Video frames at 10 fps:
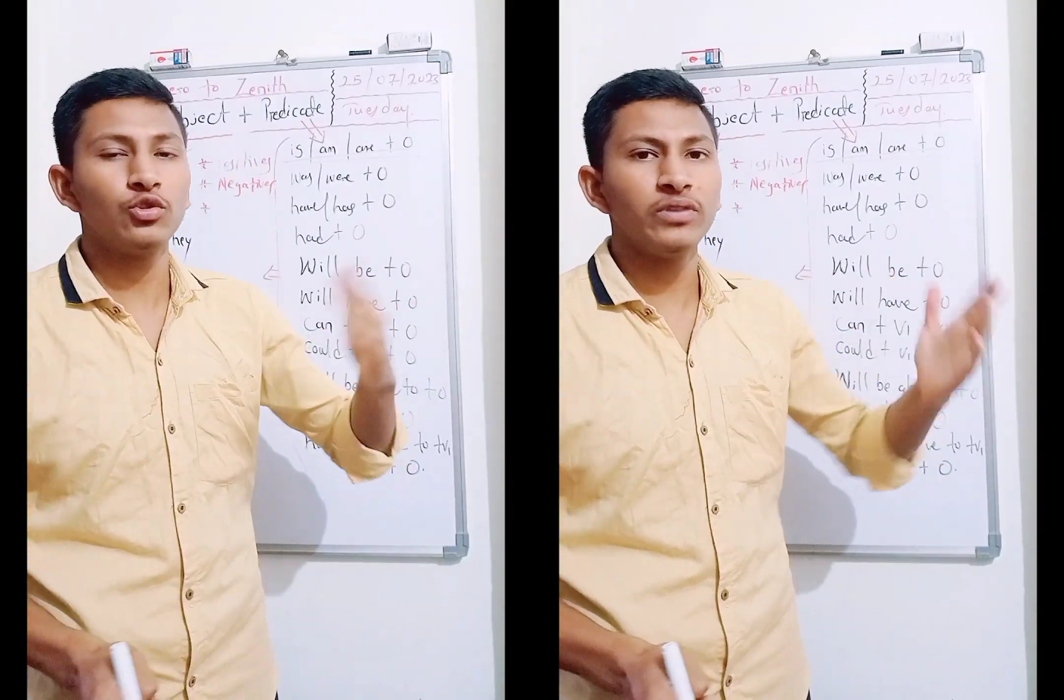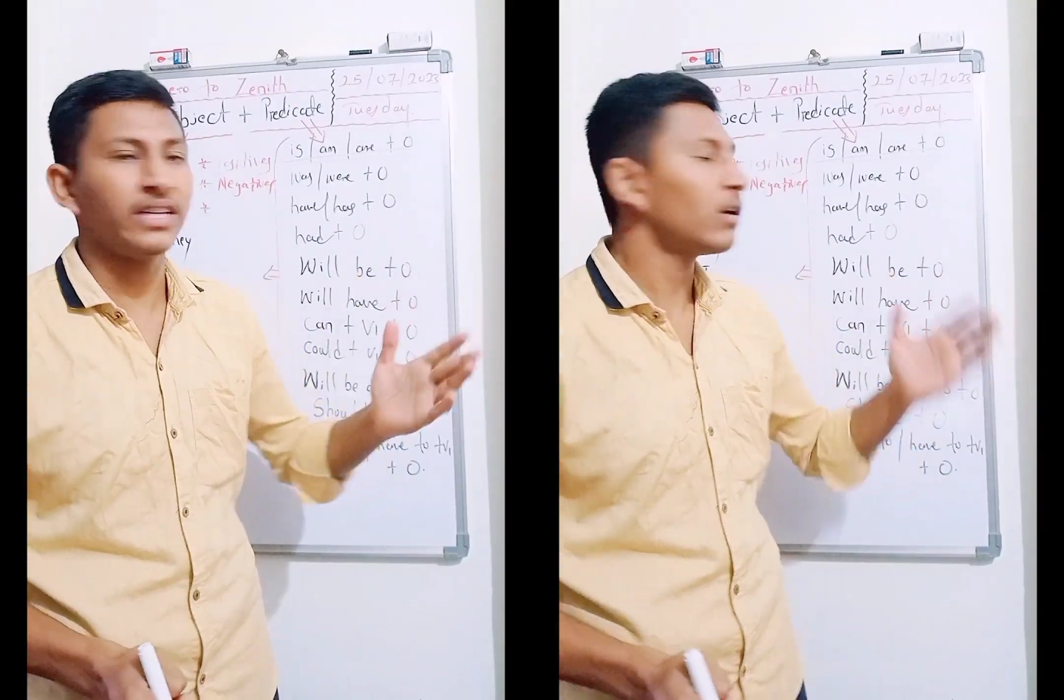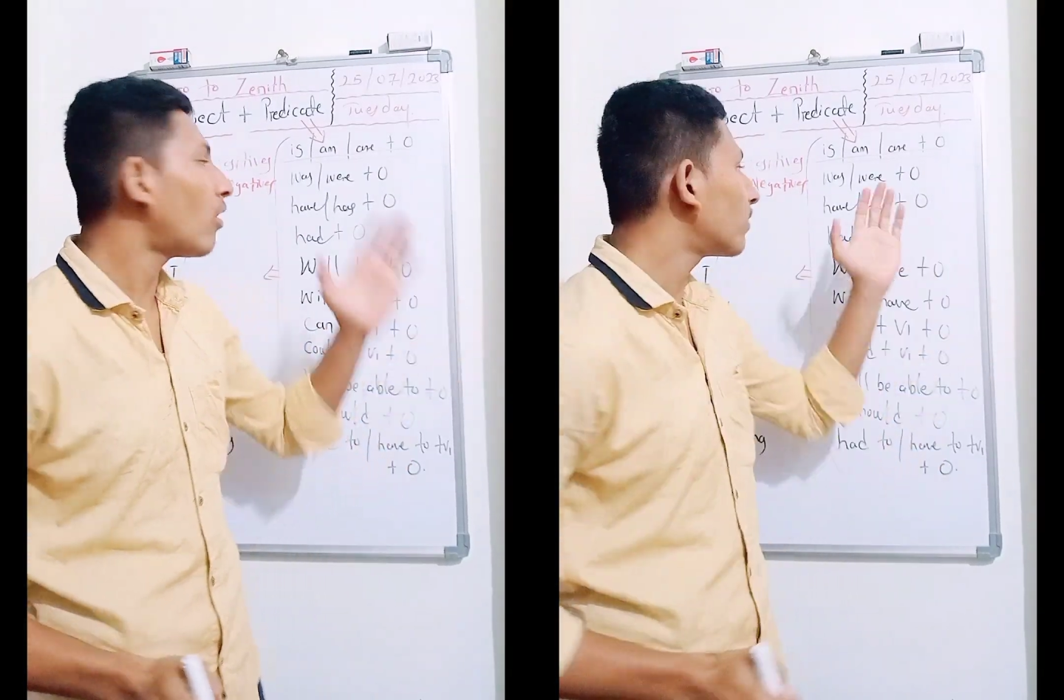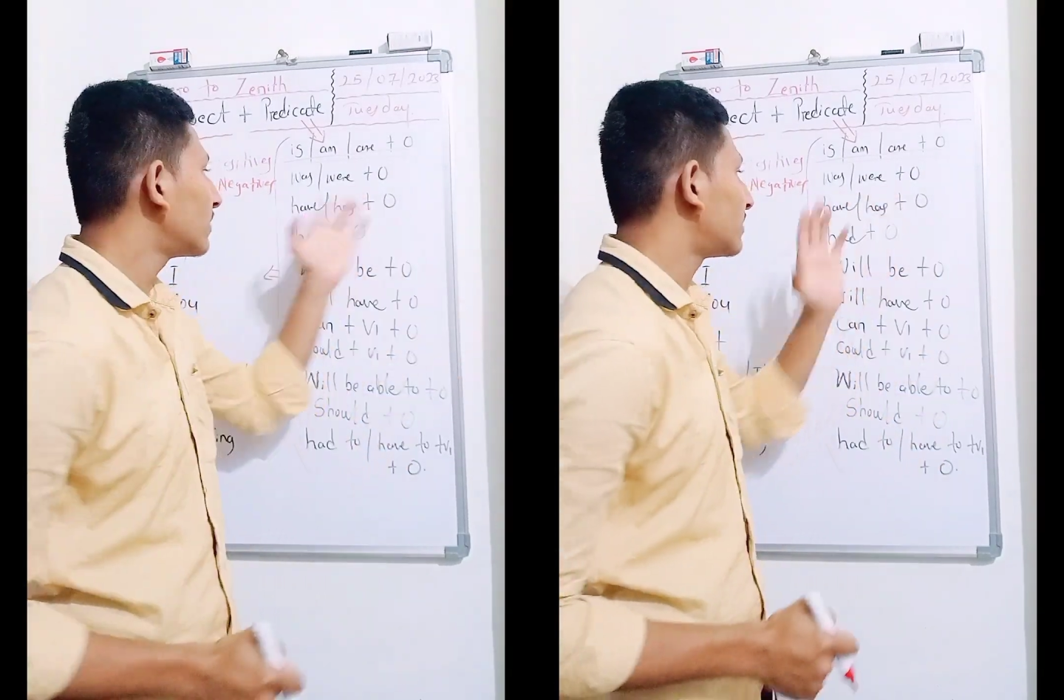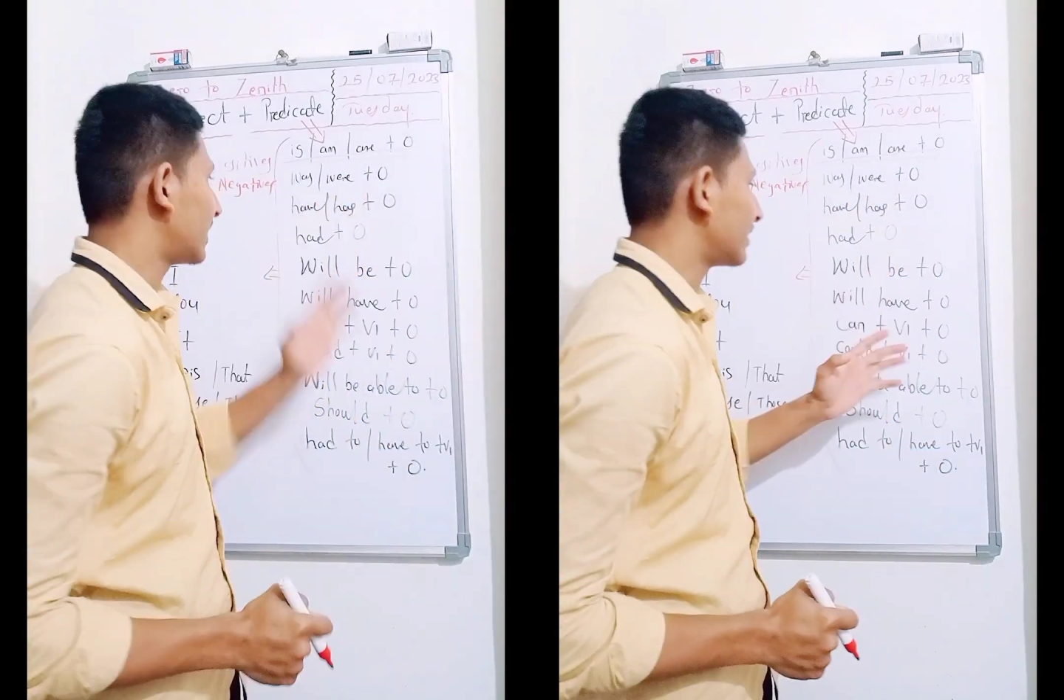doing all
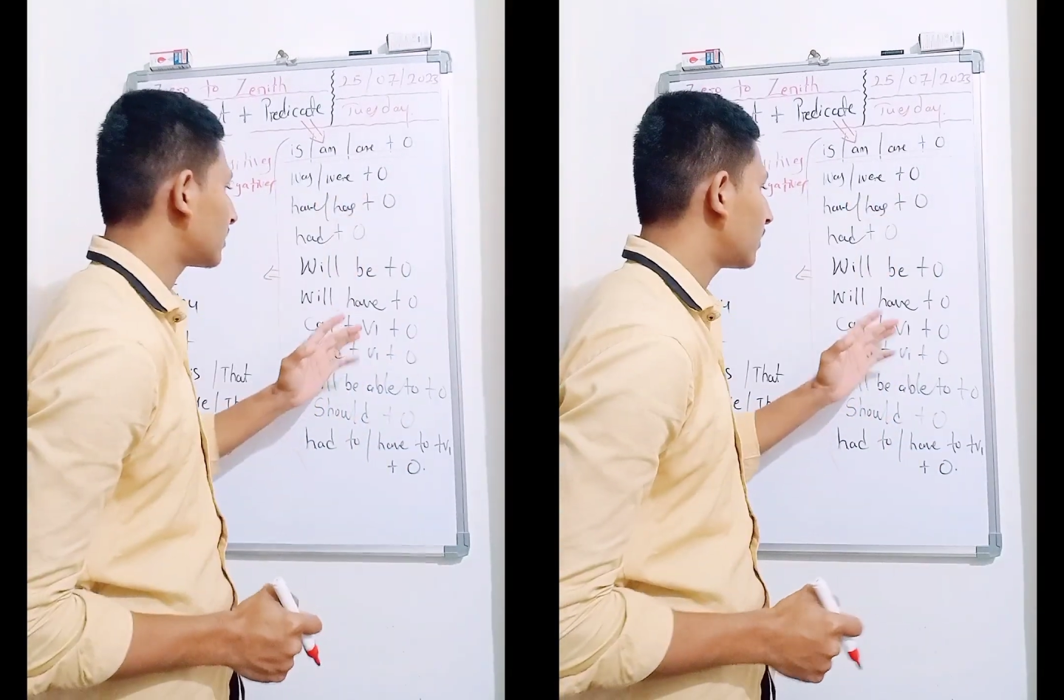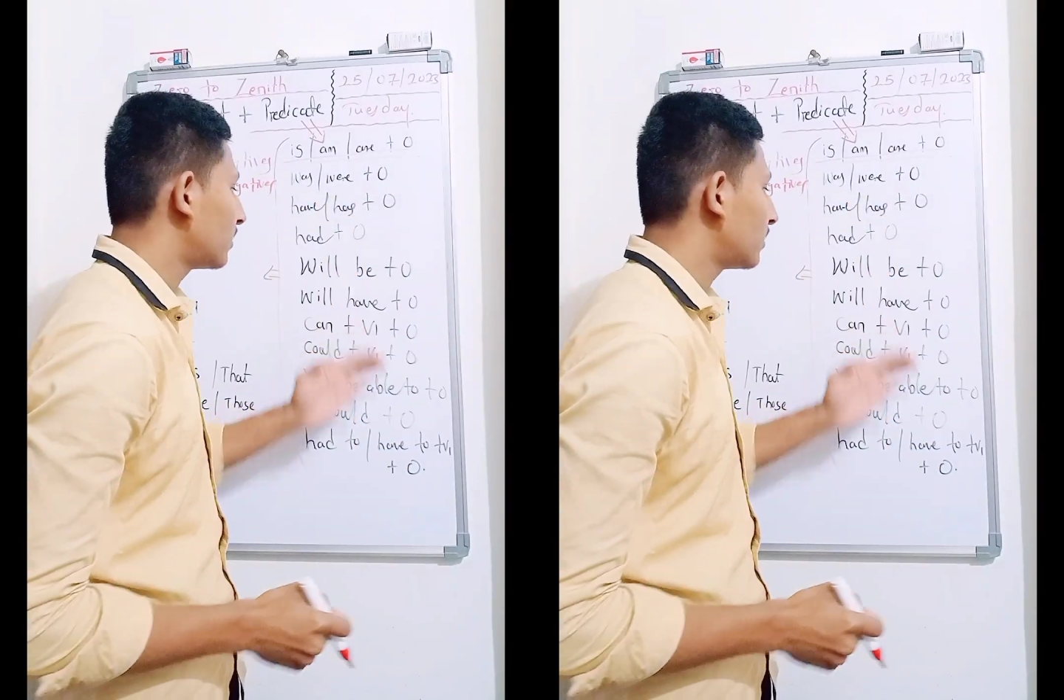these things.